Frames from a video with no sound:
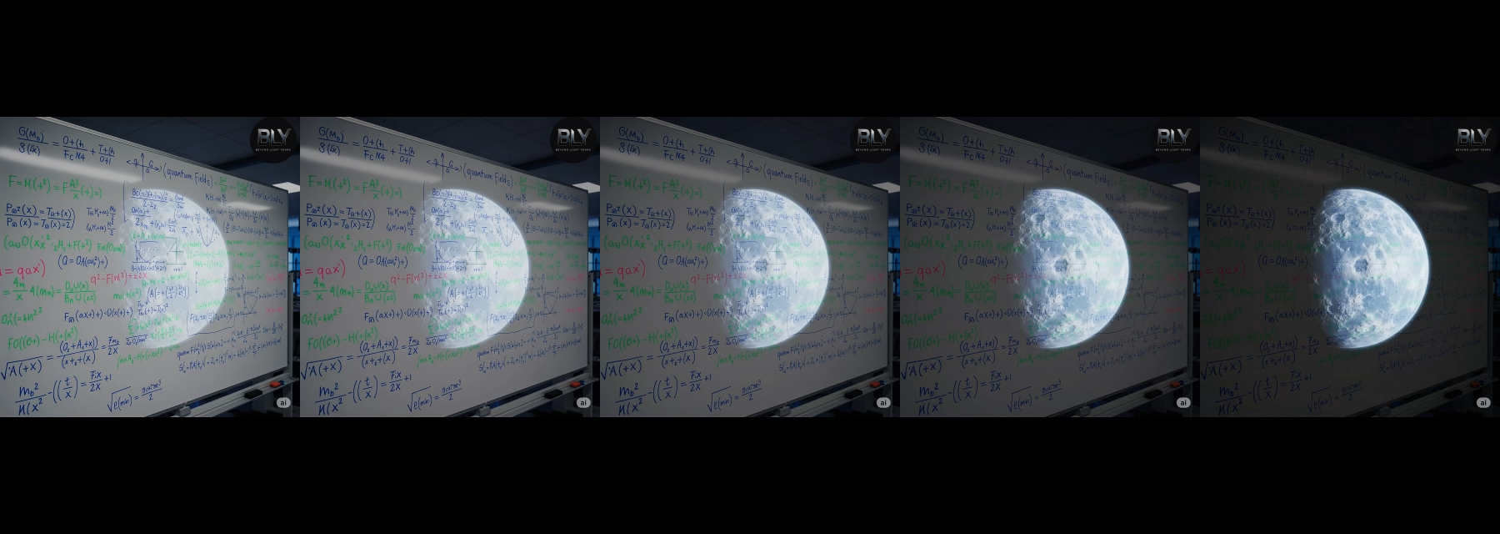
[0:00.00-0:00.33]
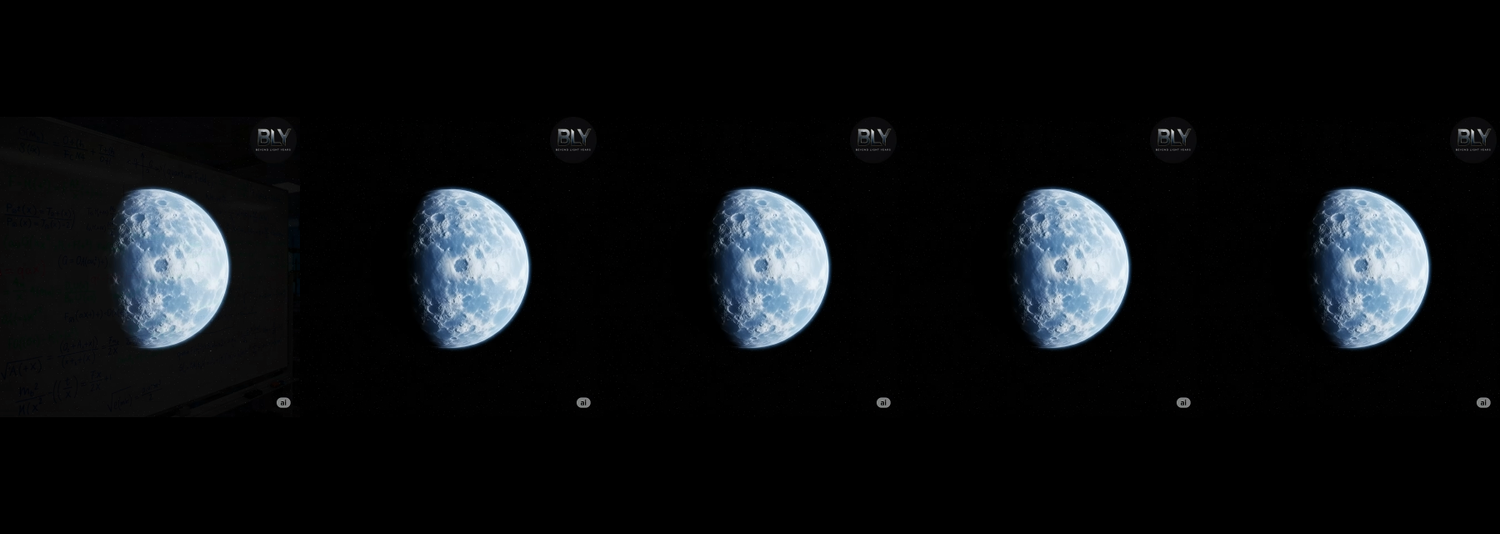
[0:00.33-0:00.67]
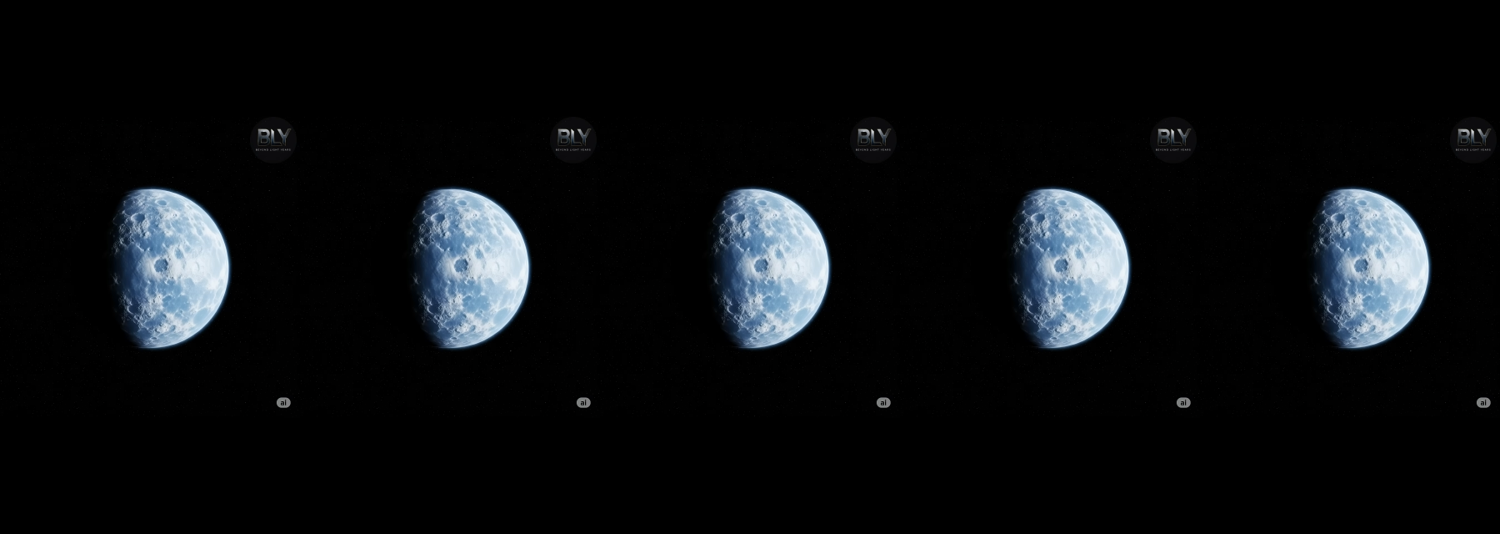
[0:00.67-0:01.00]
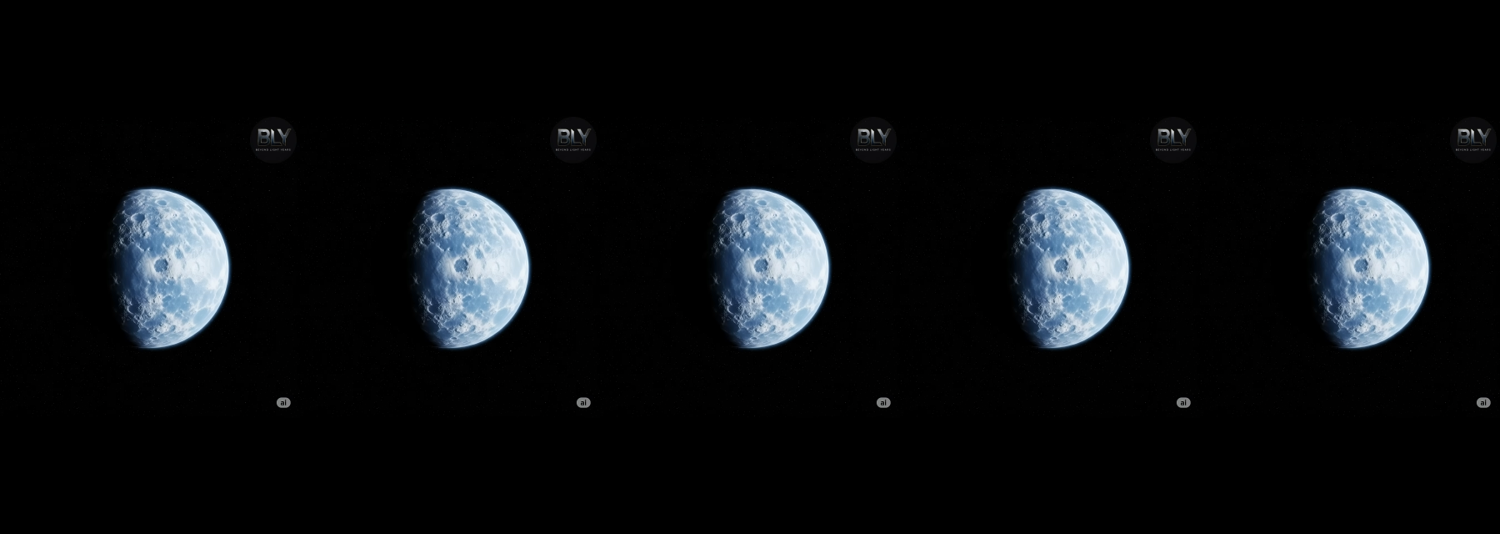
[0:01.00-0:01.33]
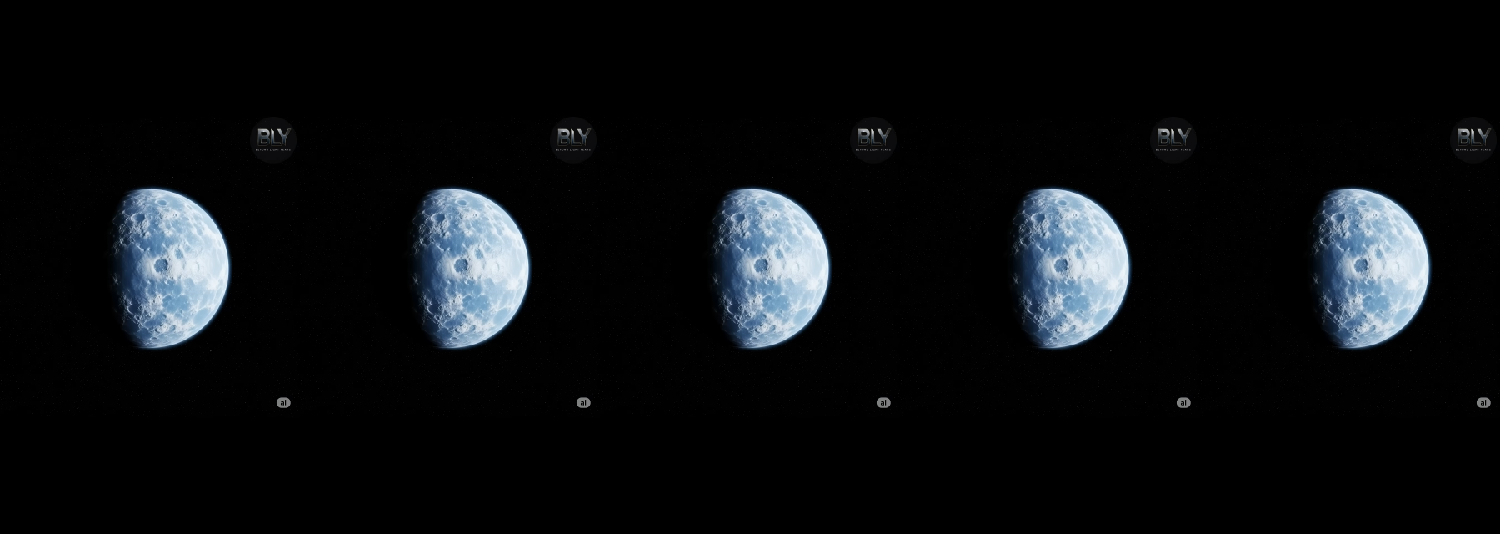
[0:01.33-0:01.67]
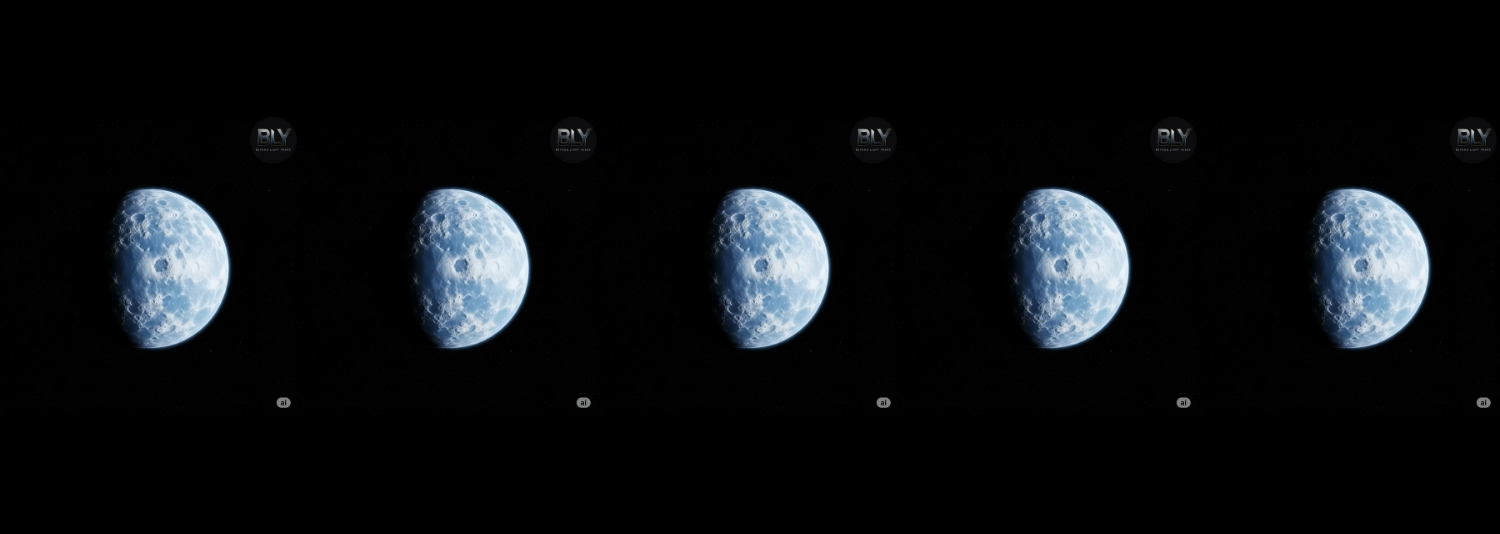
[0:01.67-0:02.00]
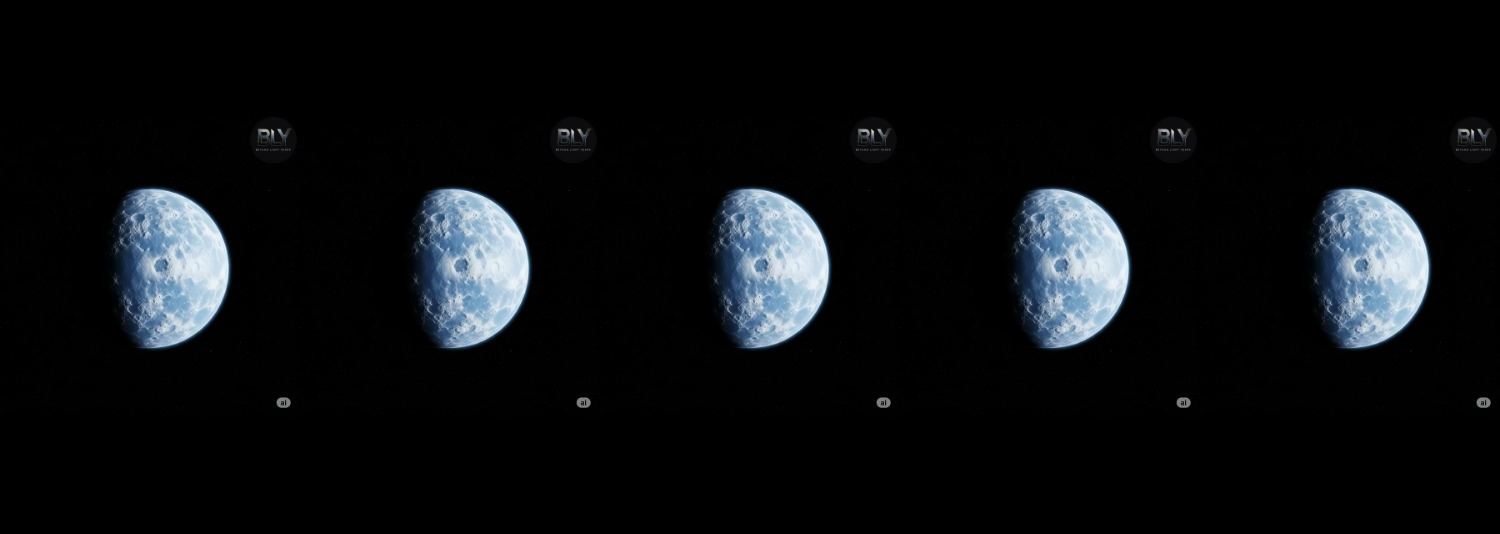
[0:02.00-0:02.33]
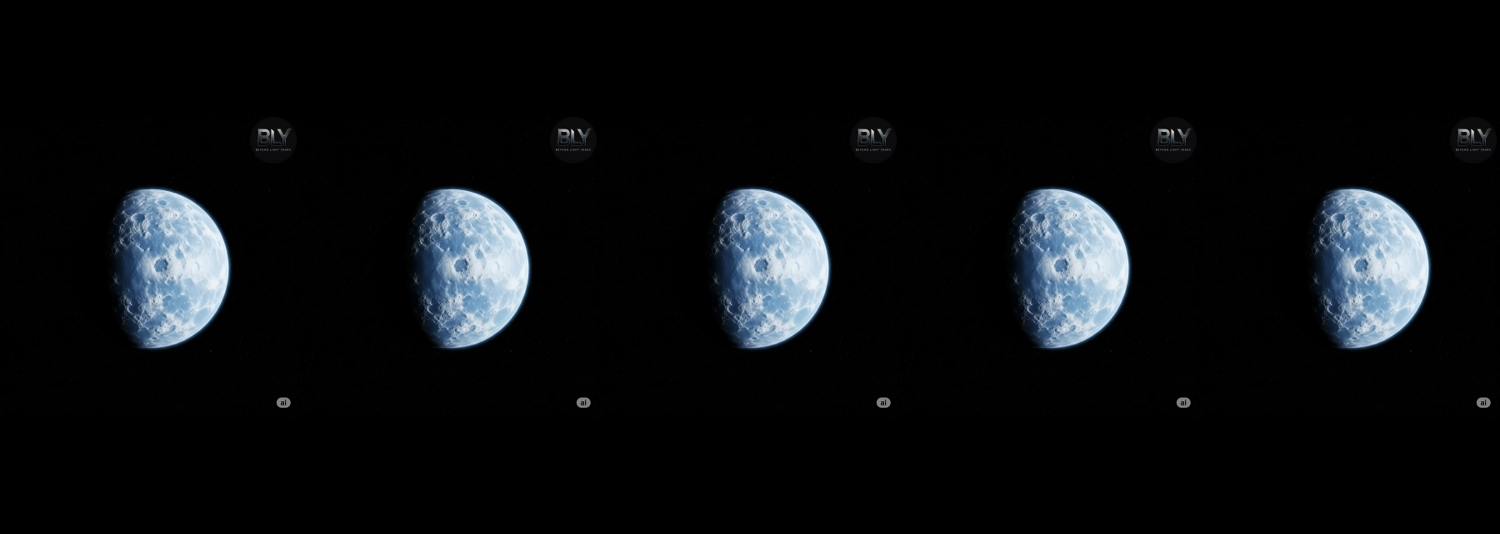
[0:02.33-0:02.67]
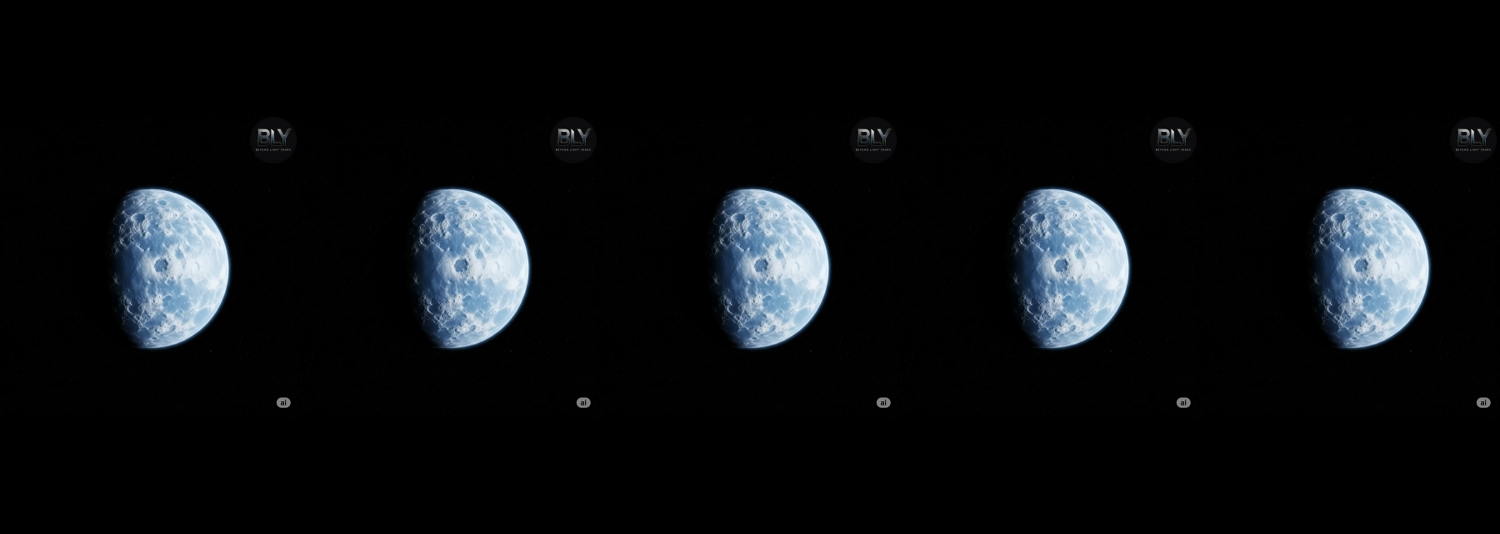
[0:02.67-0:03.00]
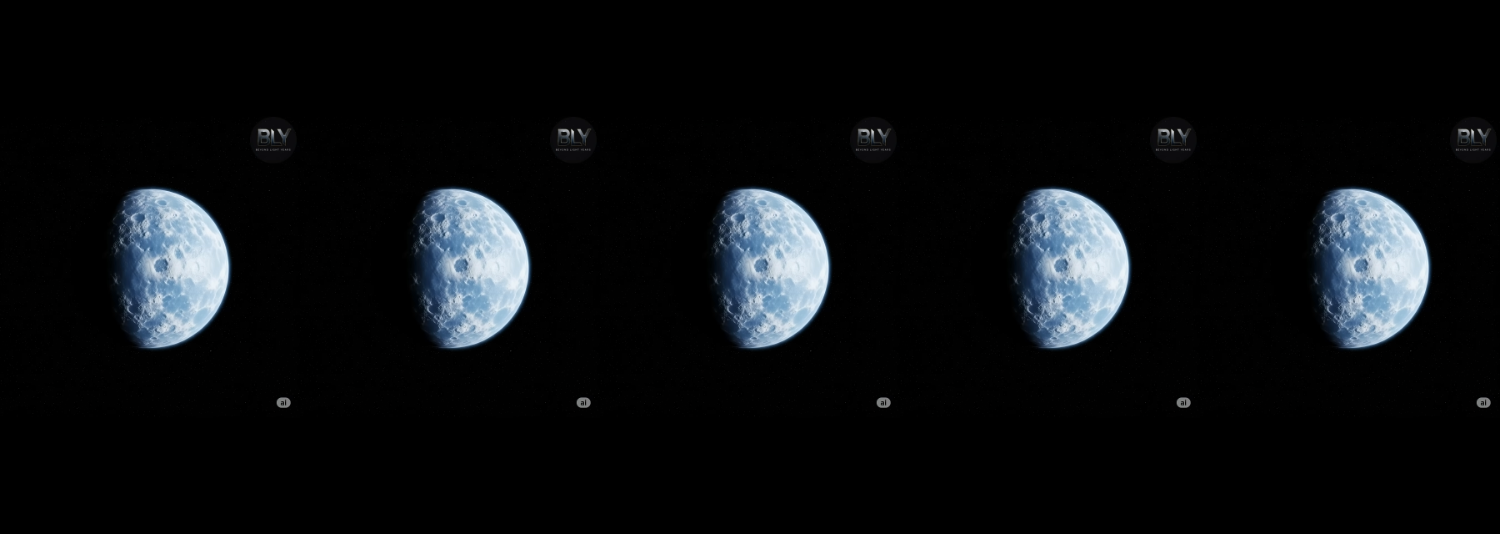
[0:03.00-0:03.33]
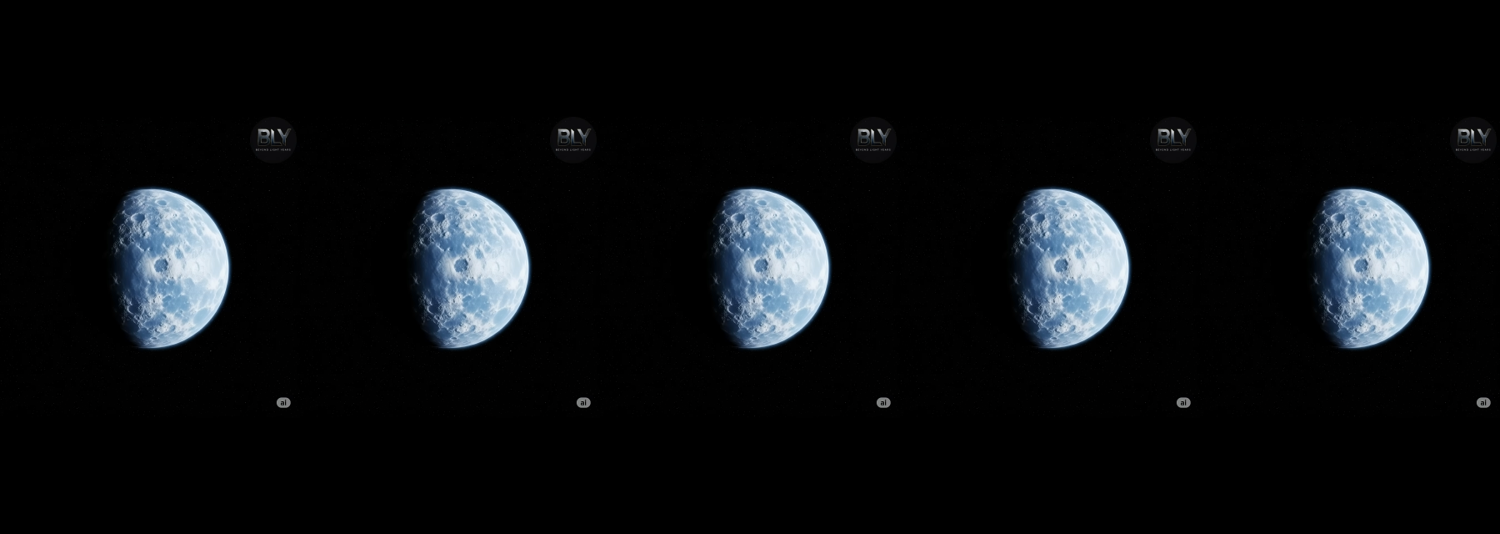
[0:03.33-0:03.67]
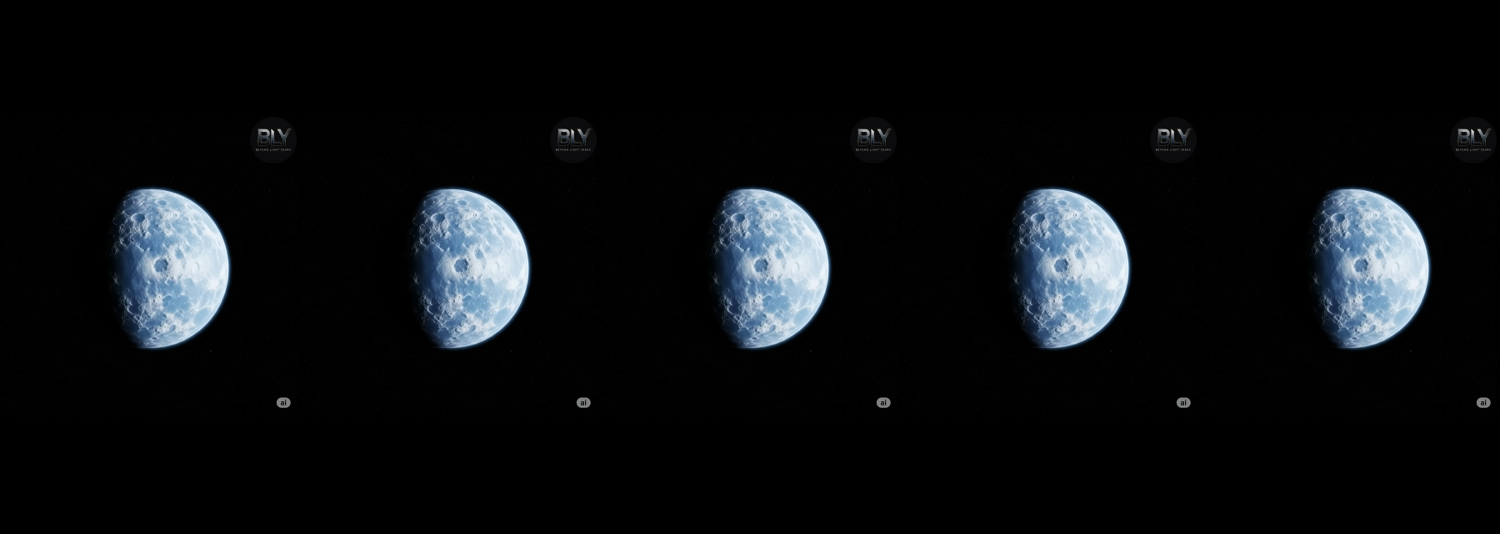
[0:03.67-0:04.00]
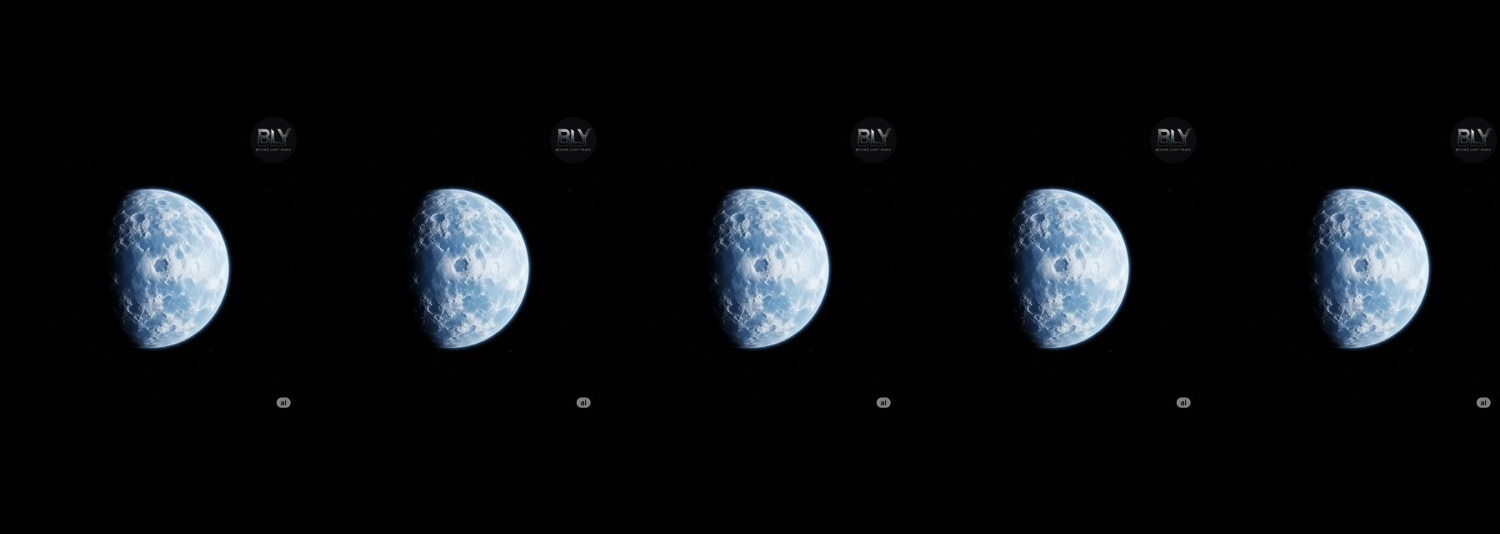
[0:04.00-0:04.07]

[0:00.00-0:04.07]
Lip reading: Nobody's mouth can be seen.